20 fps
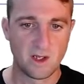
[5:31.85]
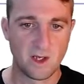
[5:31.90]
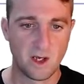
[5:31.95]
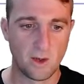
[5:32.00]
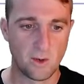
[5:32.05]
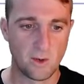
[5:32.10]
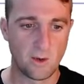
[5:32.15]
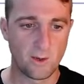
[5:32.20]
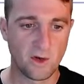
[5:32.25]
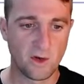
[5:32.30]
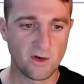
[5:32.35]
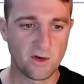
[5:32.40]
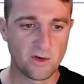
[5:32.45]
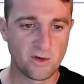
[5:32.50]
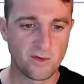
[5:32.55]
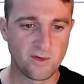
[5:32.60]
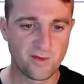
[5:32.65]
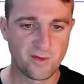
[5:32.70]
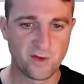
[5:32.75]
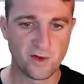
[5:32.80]
And what I want to
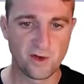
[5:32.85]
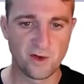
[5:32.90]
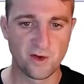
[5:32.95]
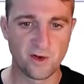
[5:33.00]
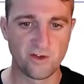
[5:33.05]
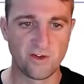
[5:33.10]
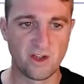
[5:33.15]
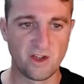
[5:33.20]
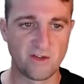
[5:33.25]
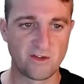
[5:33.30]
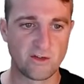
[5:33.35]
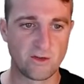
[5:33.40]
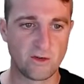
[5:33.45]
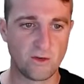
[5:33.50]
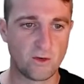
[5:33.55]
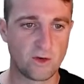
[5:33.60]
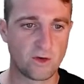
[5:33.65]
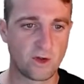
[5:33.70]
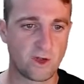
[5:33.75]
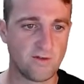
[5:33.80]
do first is
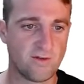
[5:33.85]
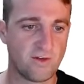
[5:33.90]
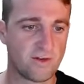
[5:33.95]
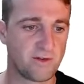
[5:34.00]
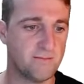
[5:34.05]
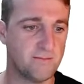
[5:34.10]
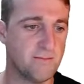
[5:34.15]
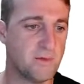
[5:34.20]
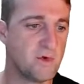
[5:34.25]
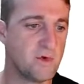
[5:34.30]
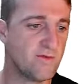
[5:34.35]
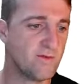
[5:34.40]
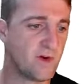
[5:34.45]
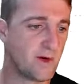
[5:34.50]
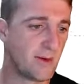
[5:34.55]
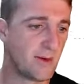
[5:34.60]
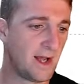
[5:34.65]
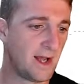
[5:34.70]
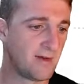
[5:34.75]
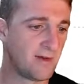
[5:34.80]
look at this move that
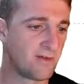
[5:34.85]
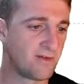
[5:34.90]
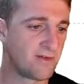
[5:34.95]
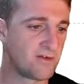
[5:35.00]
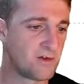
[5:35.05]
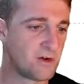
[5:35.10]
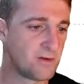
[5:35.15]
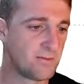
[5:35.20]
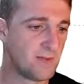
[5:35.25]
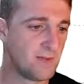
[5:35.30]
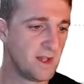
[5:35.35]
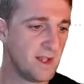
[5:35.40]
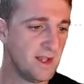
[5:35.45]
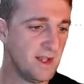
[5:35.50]
we had from